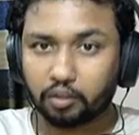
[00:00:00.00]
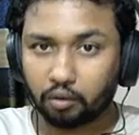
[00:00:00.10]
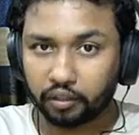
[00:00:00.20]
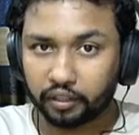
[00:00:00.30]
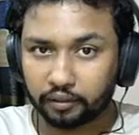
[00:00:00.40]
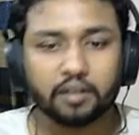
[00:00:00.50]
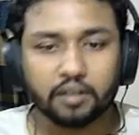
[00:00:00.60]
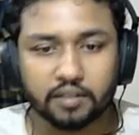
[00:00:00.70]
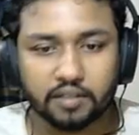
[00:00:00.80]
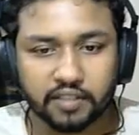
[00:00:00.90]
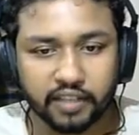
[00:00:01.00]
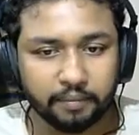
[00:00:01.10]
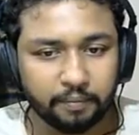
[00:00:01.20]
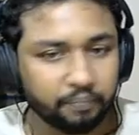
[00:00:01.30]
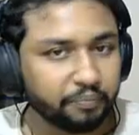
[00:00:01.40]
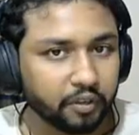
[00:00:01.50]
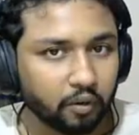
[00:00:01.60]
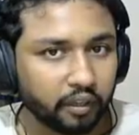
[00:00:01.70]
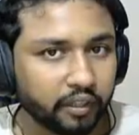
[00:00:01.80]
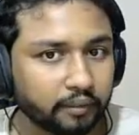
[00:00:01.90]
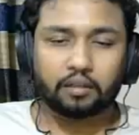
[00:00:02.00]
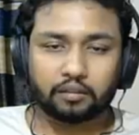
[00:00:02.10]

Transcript: content, save content.